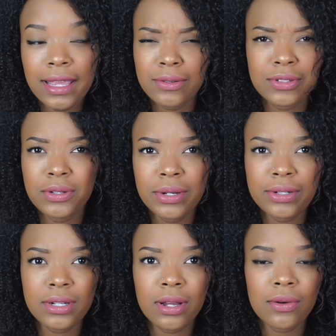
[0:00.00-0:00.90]
That was 2
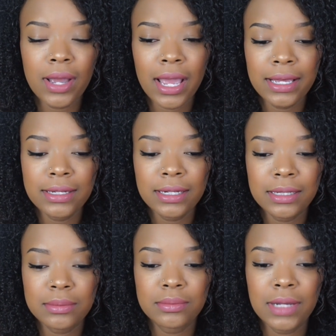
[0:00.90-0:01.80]
years ago. And
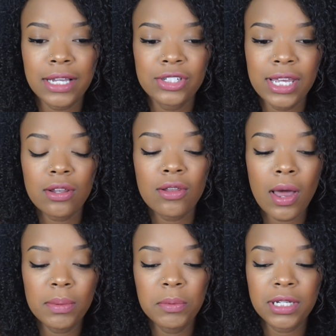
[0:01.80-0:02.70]
I just had a
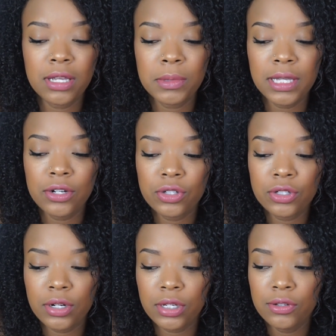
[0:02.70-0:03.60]
lot of people telling me that I should
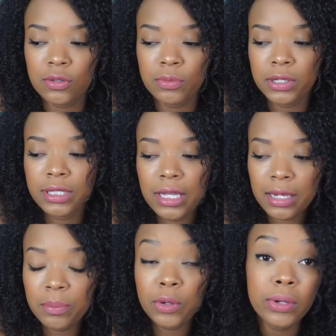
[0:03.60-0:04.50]
start a YouTube because I
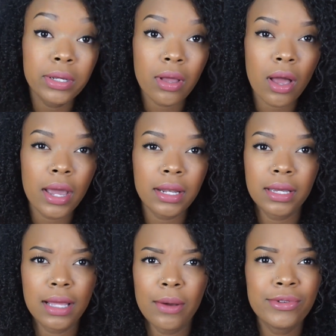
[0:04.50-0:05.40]
like beauty a lot, and
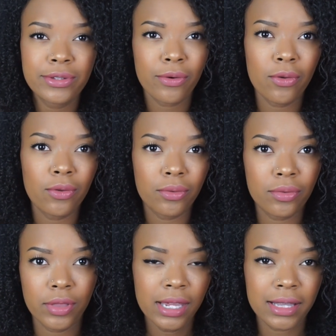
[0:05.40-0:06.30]
like that was the whole
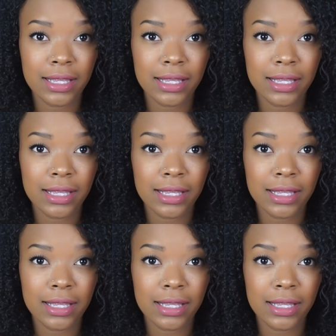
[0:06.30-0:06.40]
thing.